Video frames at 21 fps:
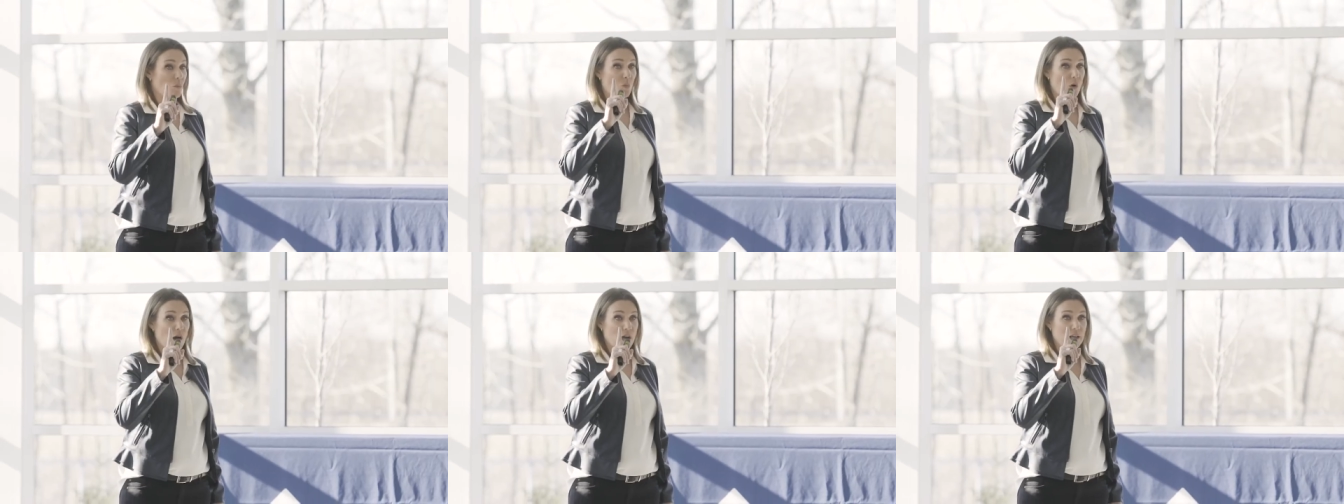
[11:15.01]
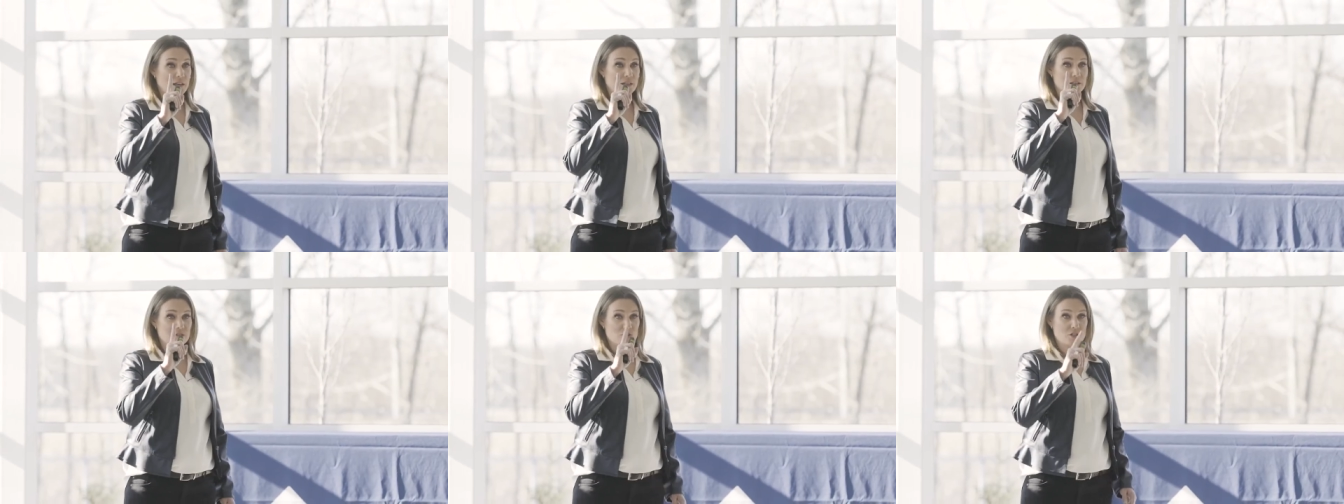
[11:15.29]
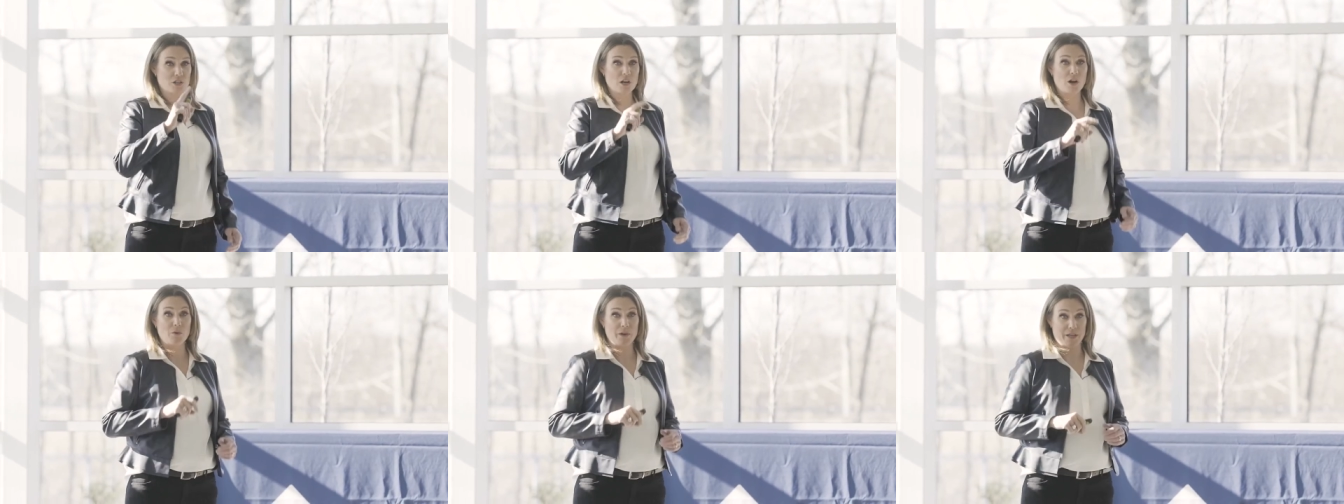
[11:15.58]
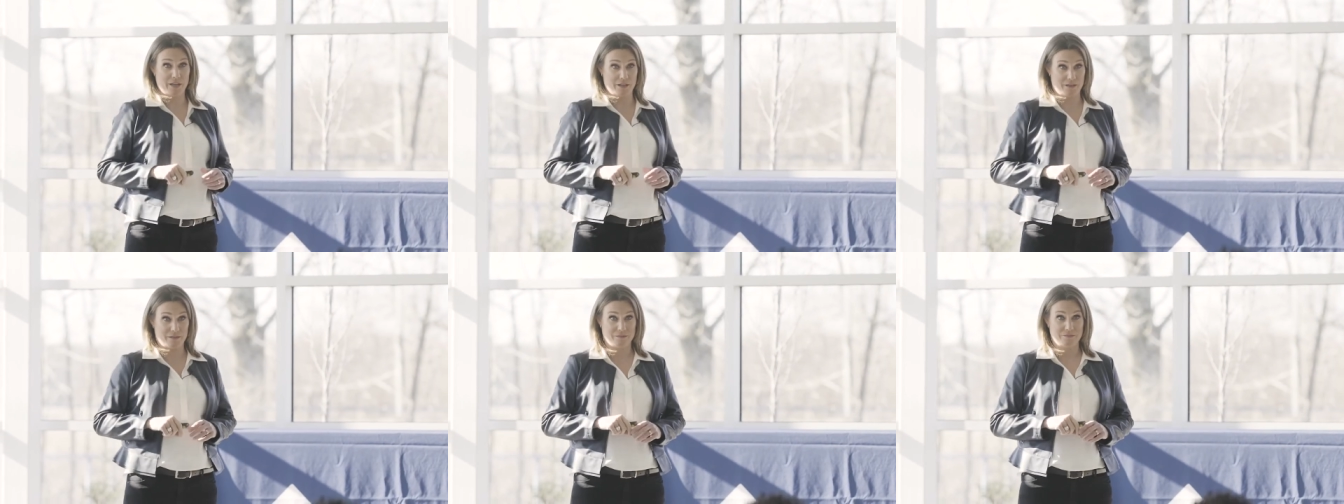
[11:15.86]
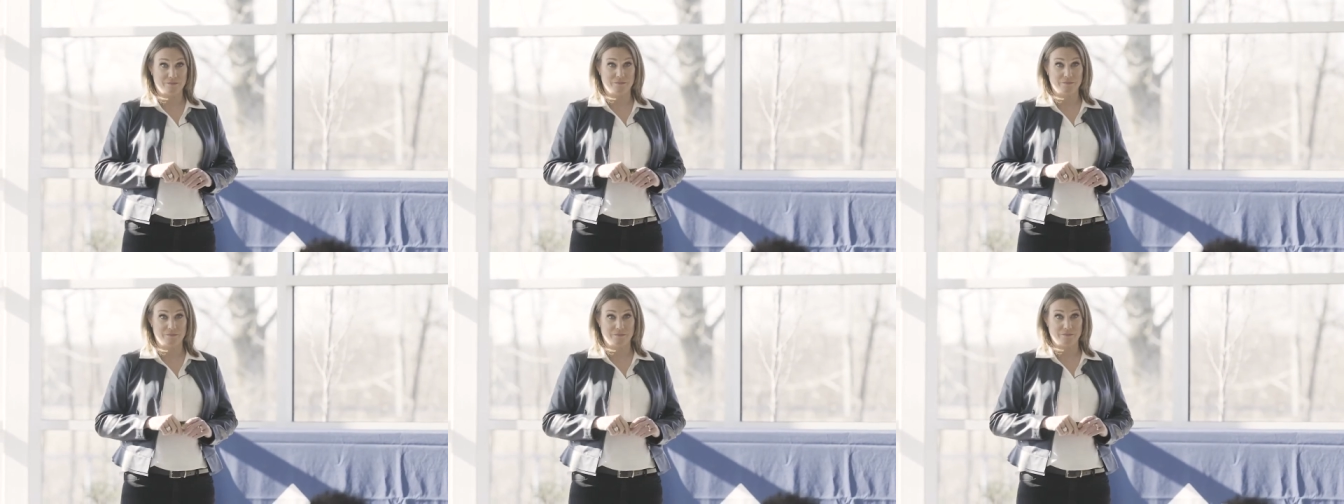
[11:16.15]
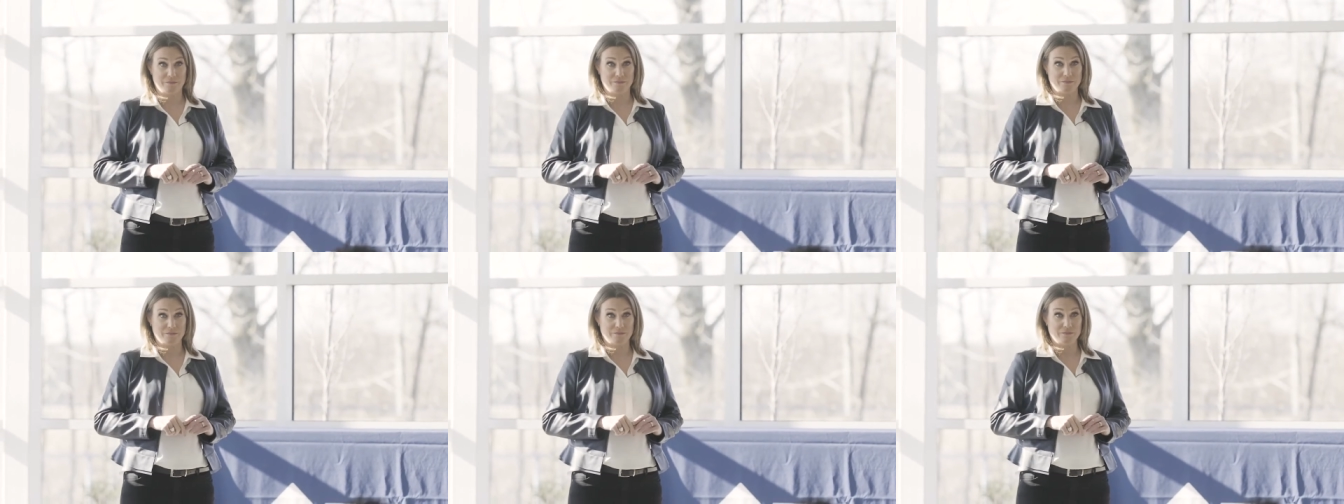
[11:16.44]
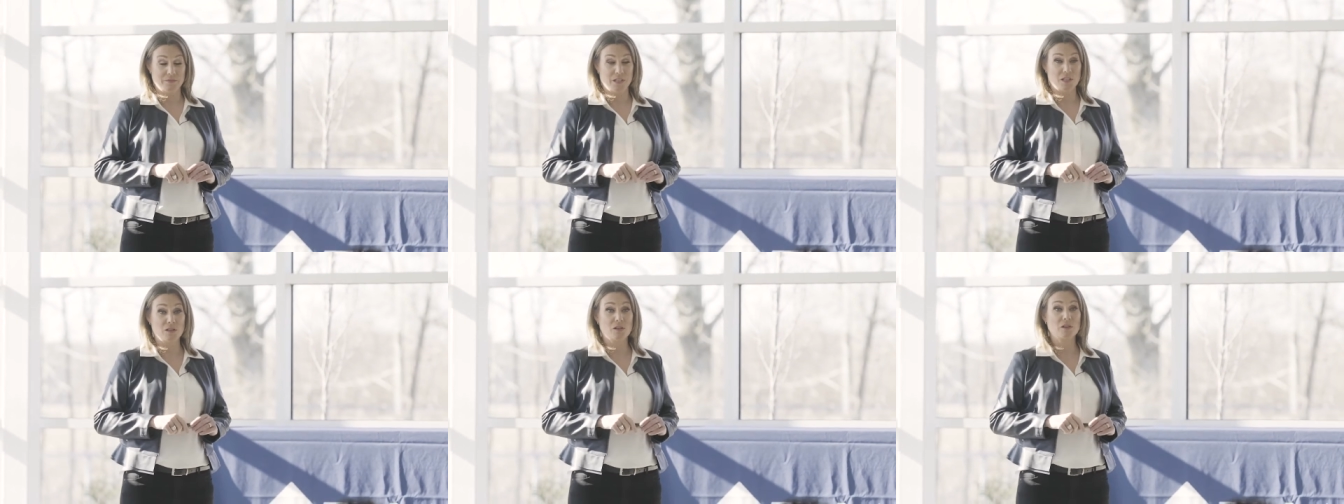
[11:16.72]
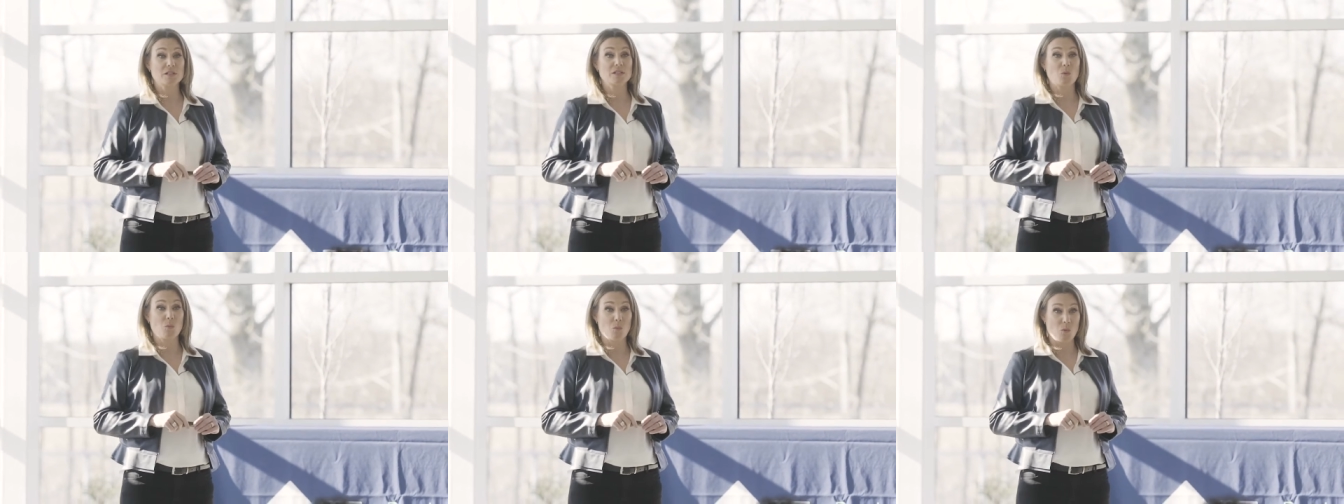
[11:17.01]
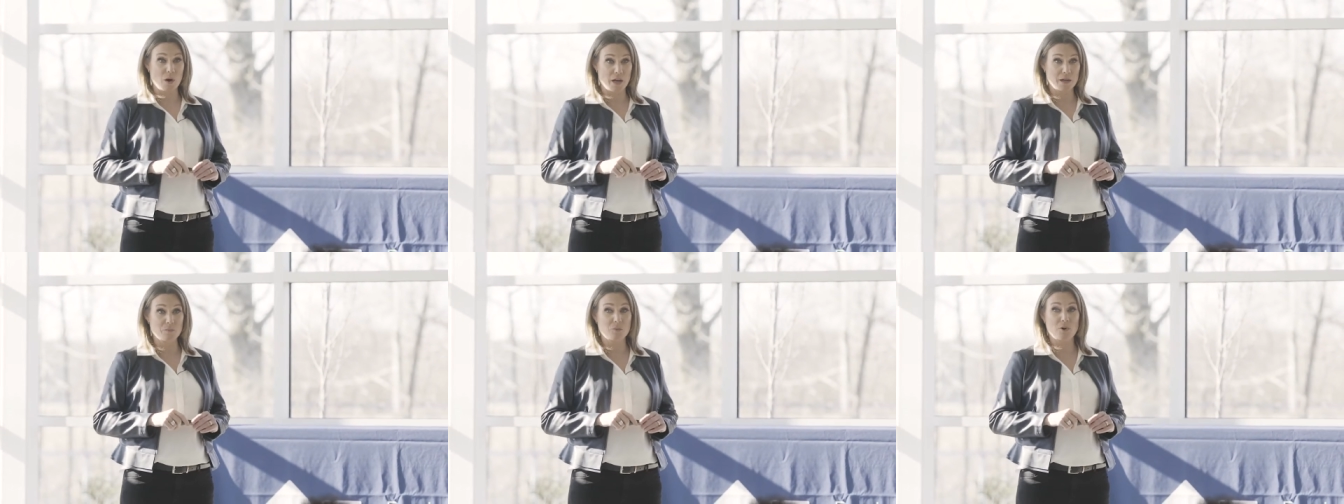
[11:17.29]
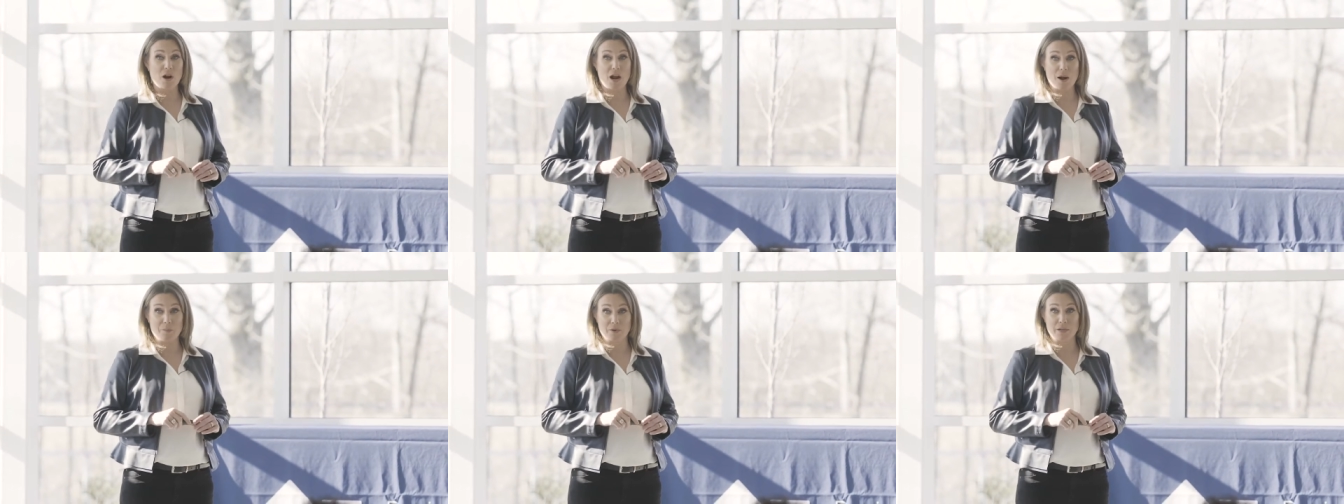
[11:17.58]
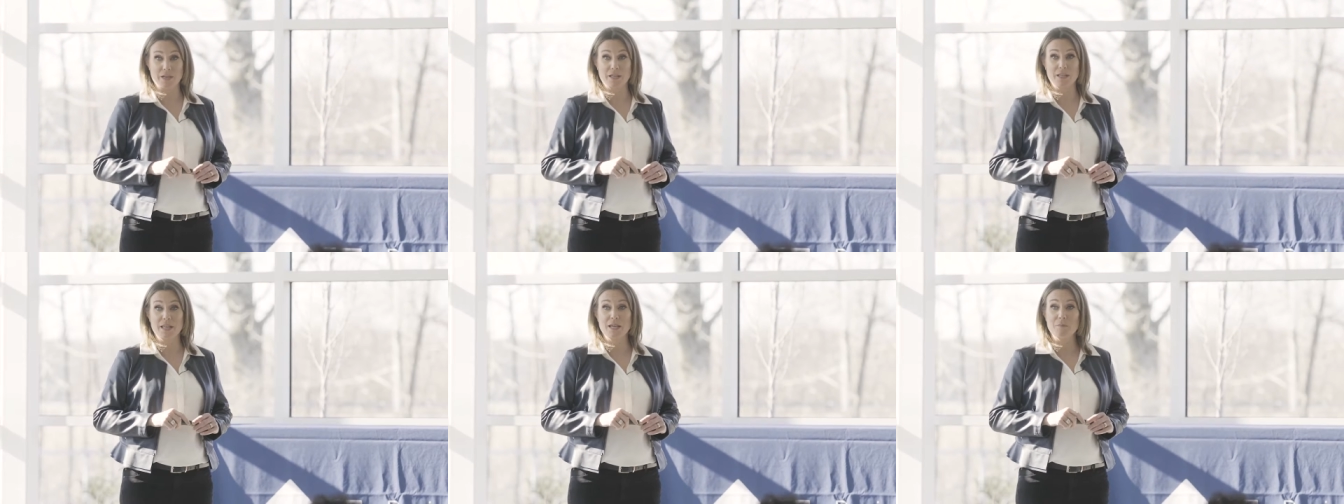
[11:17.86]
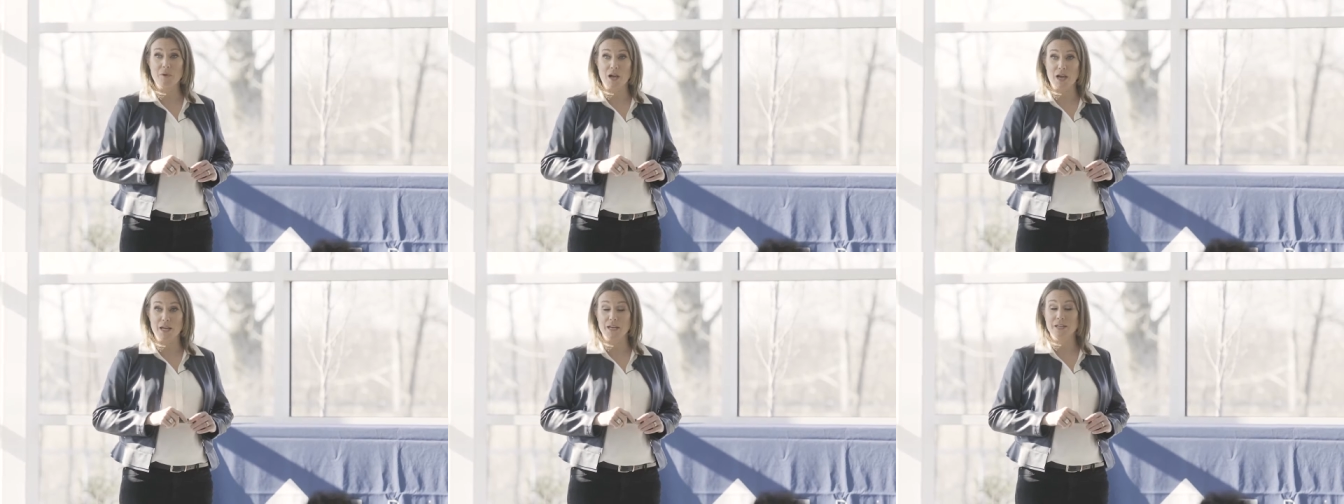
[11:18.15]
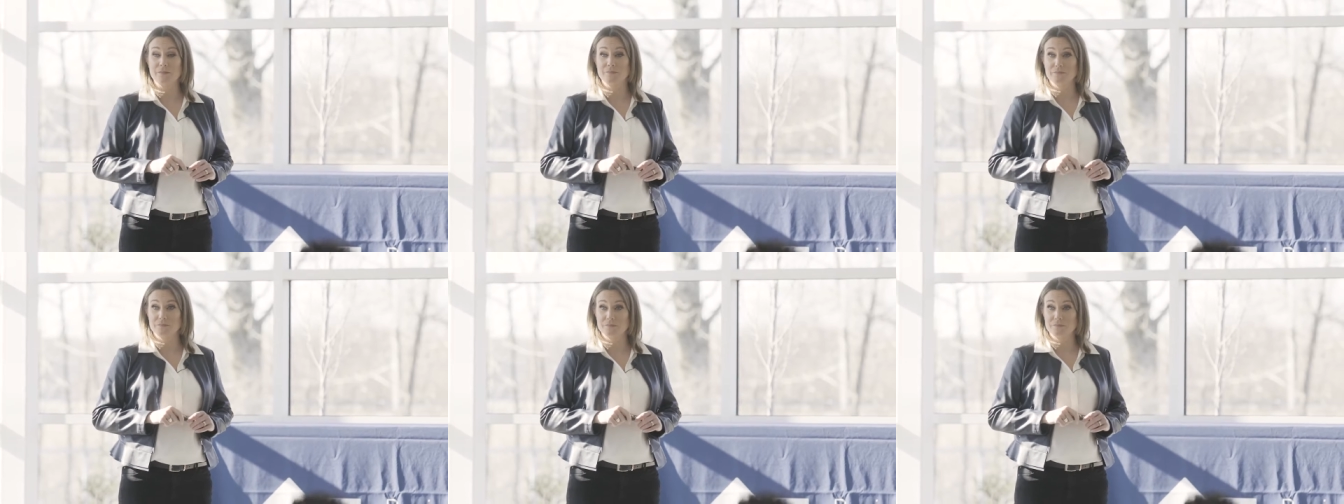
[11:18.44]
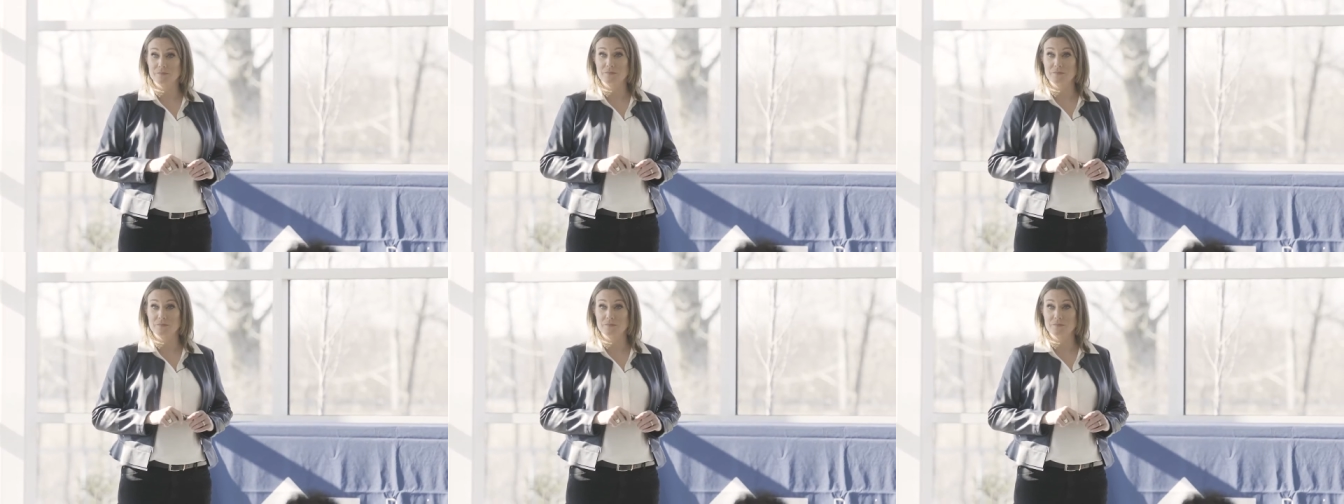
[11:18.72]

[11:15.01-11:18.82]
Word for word: One showing. They looked at one property and they bought it.